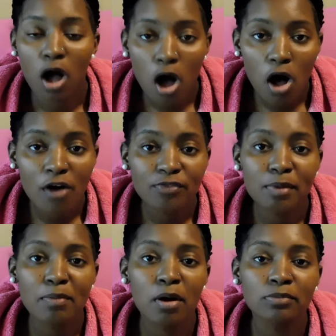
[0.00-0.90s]
off. My
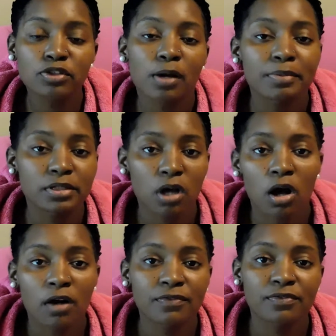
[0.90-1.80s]
mom dropped us
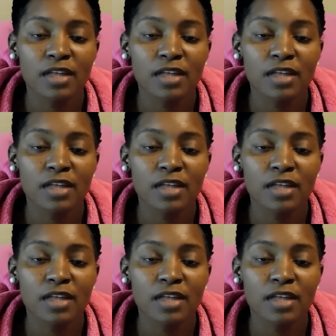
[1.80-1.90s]
off.